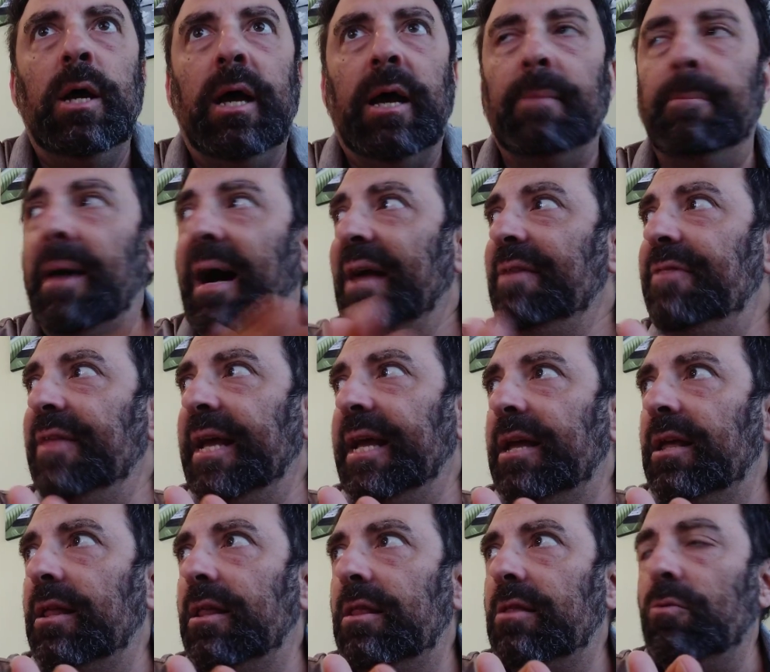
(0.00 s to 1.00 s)
And my thing
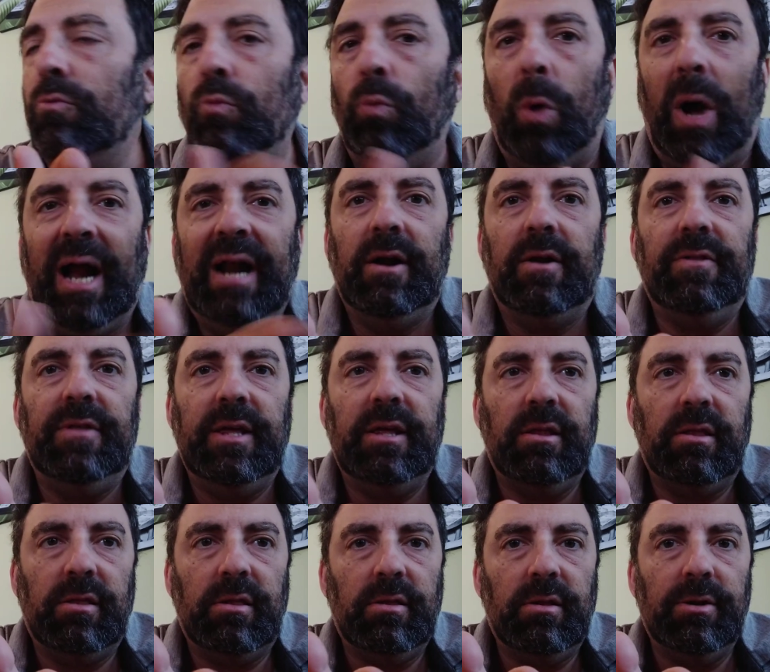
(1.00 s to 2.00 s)
is, why are
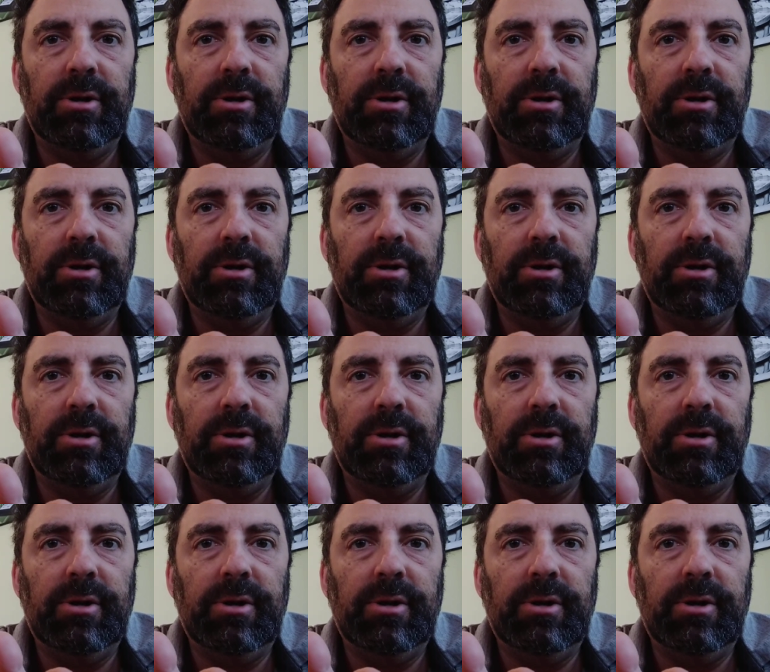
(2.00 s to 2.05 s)
these